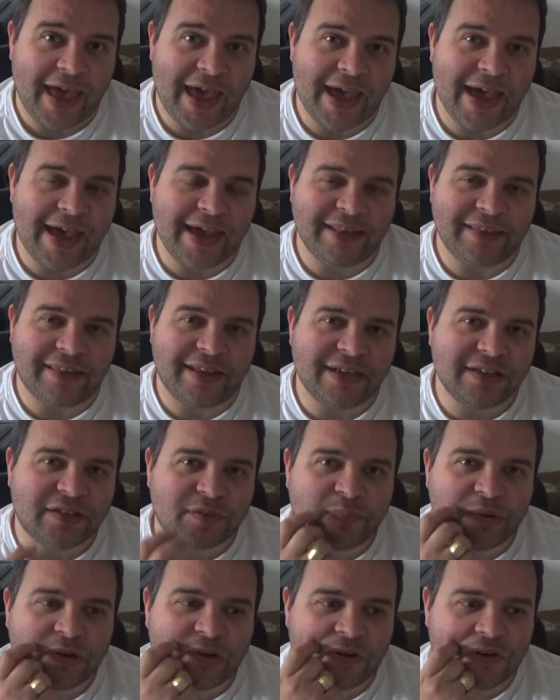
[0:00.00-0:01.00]
And that's
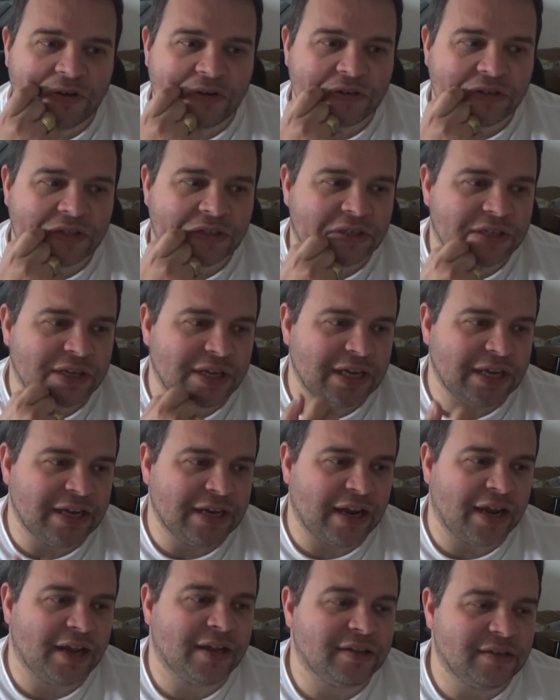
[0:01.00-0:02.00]
because in
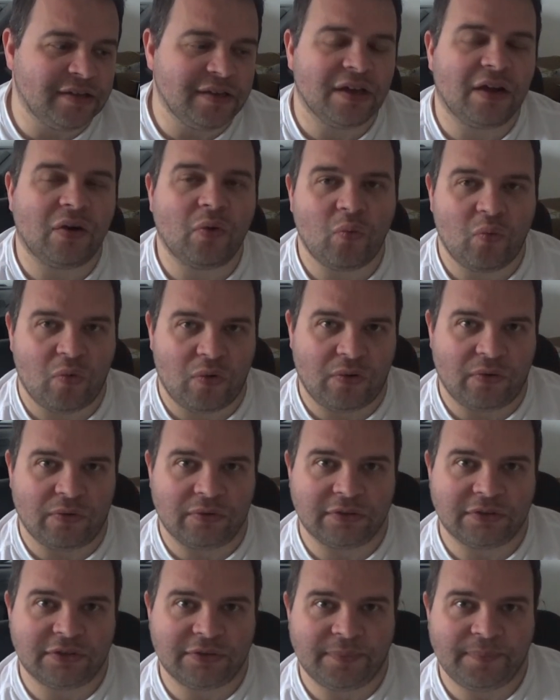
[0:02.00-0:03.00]
an ideal
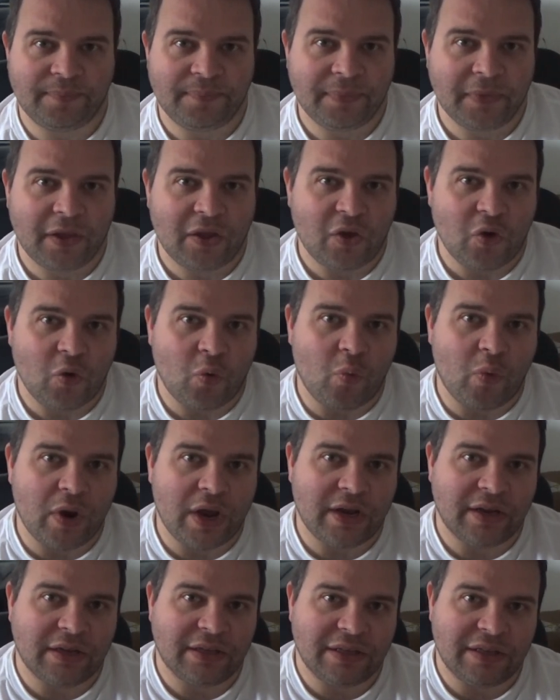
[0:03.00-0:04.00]
world,
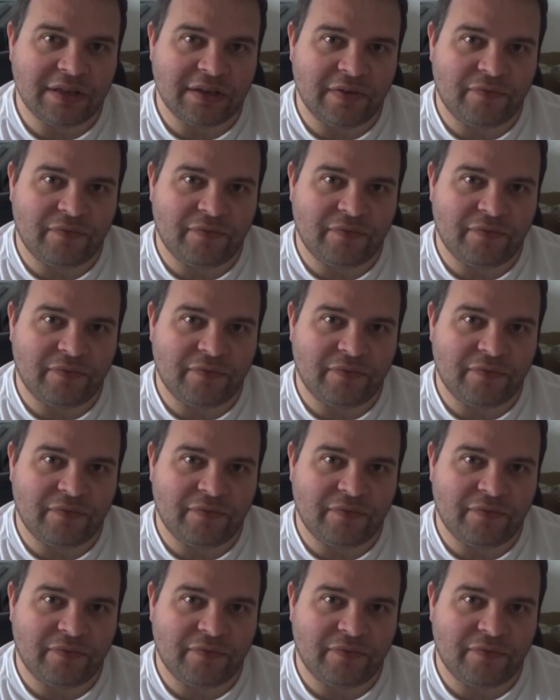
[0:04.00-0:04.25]
when the